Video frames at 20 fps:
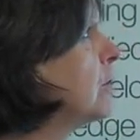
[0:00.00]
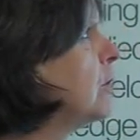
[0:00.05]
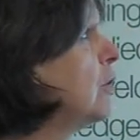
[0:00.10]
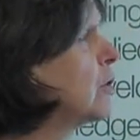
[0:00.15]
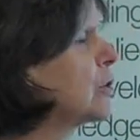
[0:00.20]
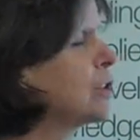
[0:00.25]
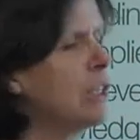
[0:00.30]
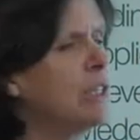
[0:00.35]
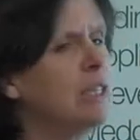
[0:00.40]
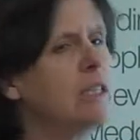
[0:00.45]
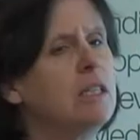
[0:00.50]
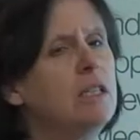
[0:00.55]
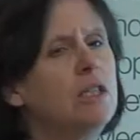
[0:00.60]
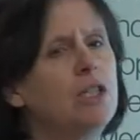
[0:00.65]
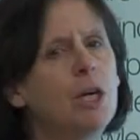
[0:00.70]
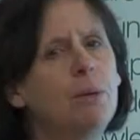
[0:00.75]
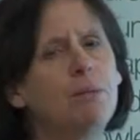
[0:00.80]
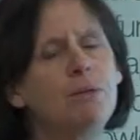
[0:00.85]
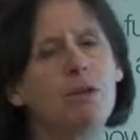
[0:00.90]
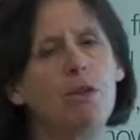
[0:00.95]
looked at this in
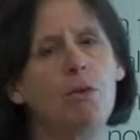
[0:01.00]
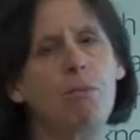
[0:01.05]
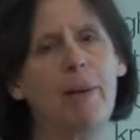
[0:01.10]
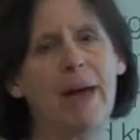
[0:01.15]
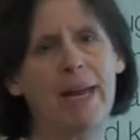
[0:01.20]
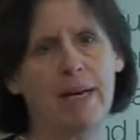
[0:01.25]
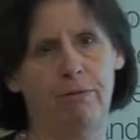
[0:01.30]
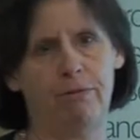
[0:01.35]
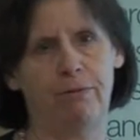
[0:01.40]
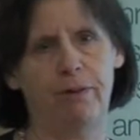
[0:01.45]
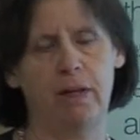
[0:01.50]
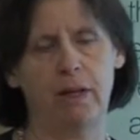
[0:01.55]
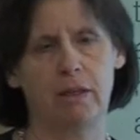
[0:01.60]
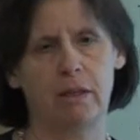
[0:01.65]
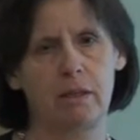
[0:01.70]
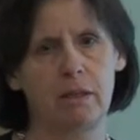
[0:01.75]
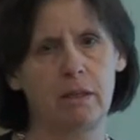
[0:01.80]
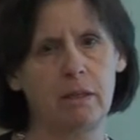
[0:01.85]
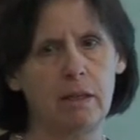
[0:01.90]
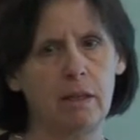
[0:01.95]
terms of the
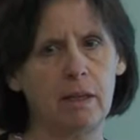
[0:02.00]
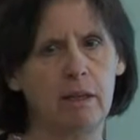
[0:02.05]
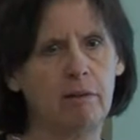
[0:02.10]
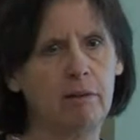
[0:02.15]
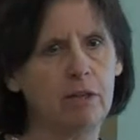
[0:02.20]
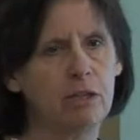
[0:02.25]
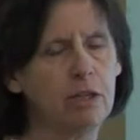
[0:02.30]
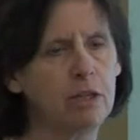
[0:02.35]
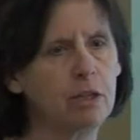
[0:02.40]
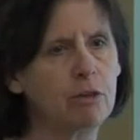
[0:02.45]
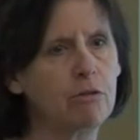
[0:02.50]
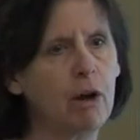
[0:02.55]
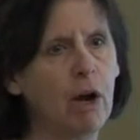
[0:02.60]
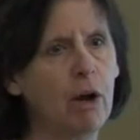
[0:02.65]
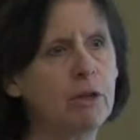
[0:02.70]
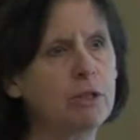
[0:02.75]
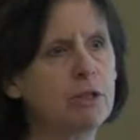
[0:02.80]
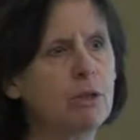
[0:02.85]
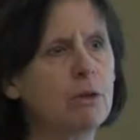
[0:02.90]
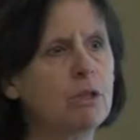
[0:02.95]
benefits that there is to
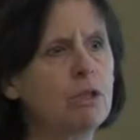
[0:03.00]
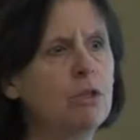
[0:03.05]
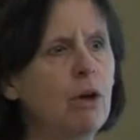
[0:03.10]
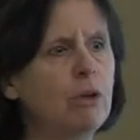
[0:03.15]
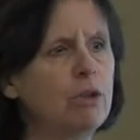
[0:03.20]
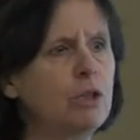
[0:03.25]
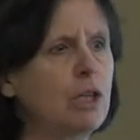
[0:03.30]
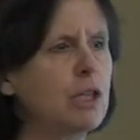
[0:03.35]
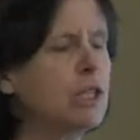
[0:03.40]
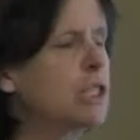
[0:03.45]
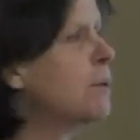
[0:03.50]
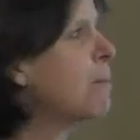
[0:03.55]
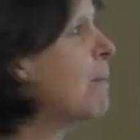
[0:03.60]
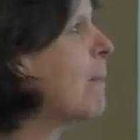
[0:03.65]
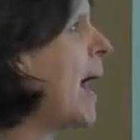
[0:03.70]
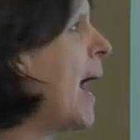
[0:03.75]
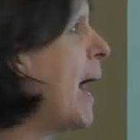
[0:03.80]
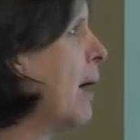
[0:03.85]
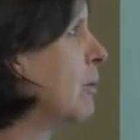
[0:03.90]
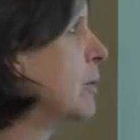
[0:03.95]
grow. So it's not just
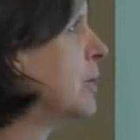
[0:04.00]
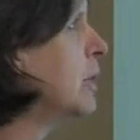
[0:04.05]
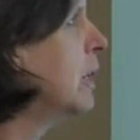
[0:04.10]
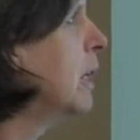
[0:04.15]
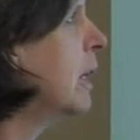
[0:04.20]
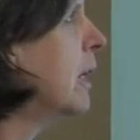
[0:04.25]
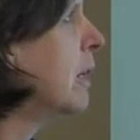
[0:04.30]
about